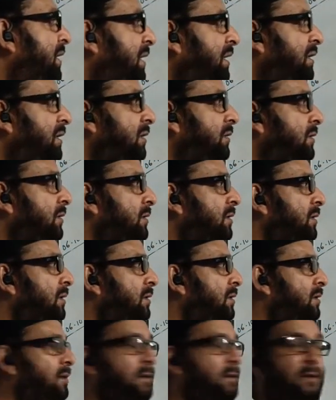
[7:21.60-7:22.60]
heater
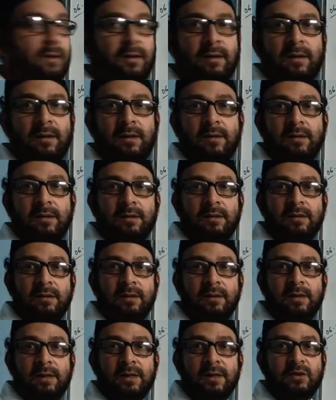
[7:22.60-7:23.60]

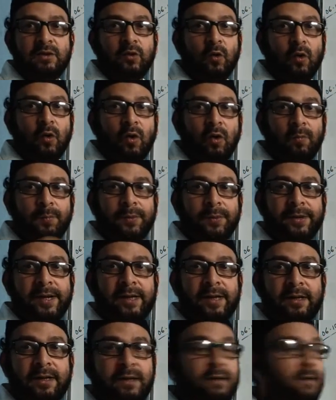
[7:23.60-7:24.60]
is
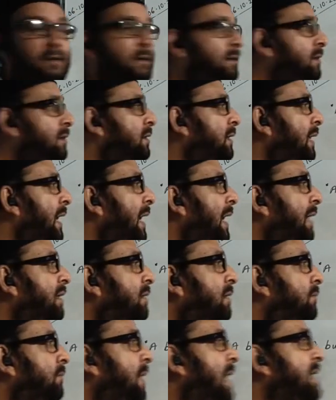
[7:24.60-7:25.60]
operated at
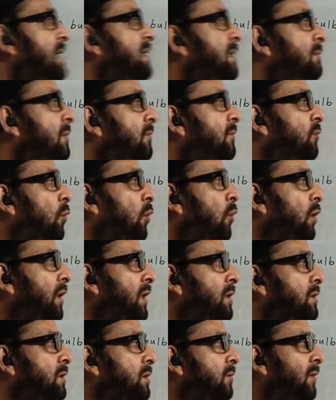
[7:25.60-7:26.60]
a maximum
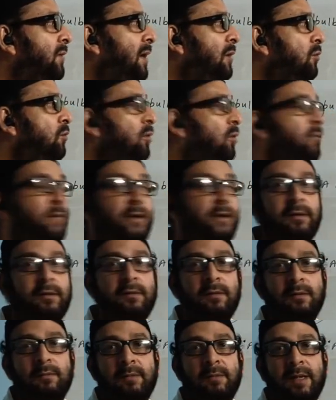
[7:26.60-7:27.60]
voltage value over
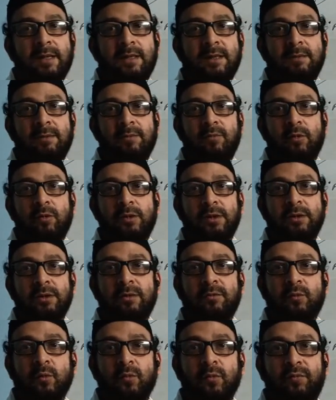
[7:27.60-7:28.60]
here, maximum voltage
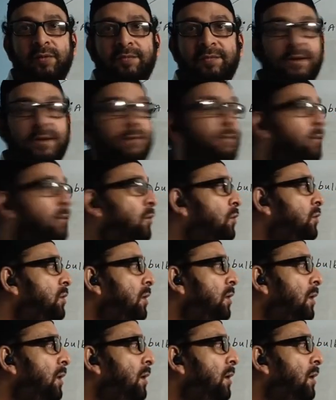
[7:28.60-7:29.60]
of 250 volt,
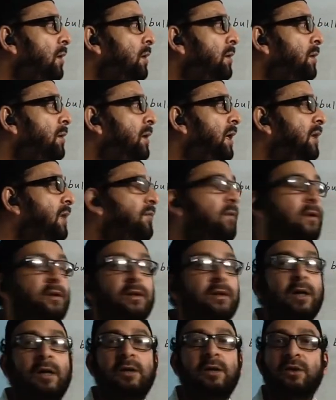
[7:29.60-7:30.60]
it
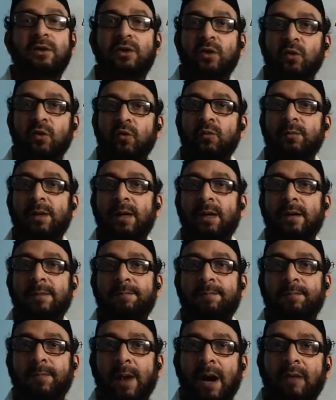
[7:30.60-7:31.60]
will consume
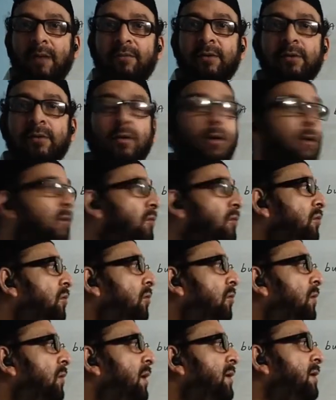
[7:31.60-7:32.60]
a power
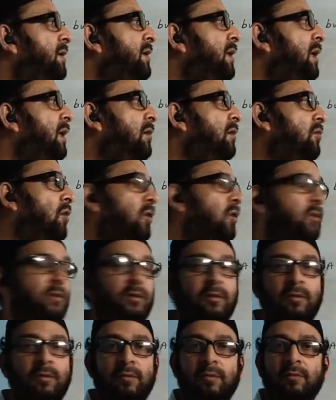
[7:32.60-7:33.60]
of 1
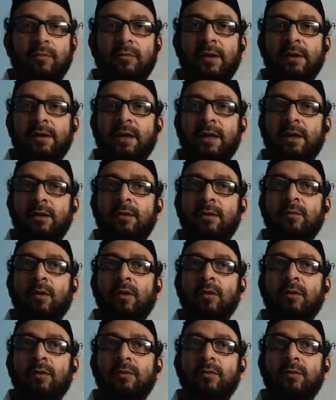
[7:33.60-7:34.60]
kilowatt. 1
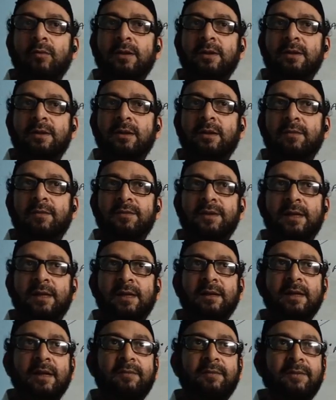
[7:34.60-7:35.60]
kilowatt, instead of
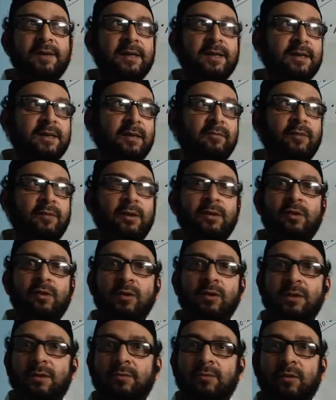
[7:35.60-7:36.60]
saying that, we can say
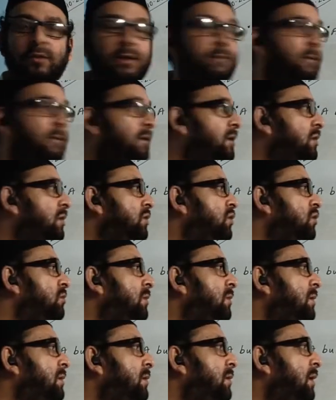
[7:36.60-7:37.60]
1000 watt. It will
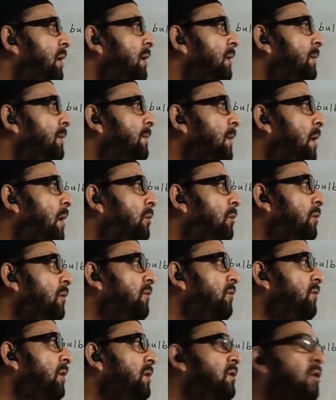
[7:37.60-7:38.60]
consume a power
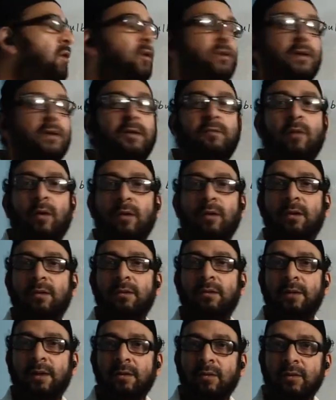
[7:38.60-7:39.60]
of 1000
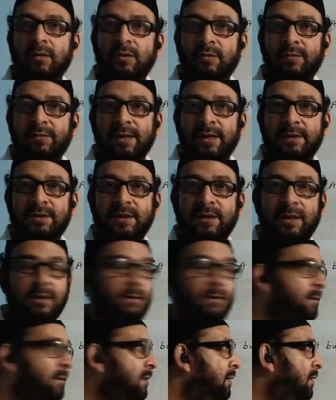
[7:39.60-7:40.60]
watt. That also we can say.
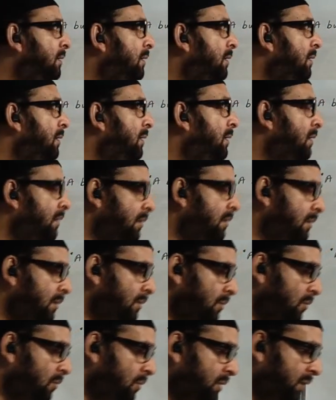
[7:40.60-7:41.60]

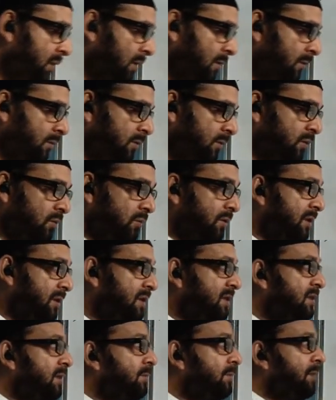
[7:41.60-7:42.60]
Okay, so
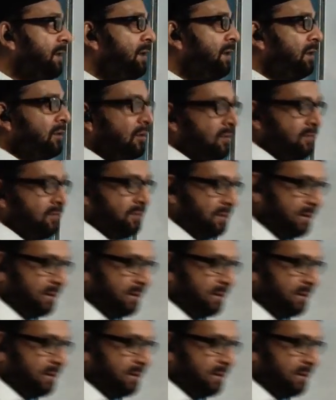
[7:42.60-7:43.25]
this is the meaning of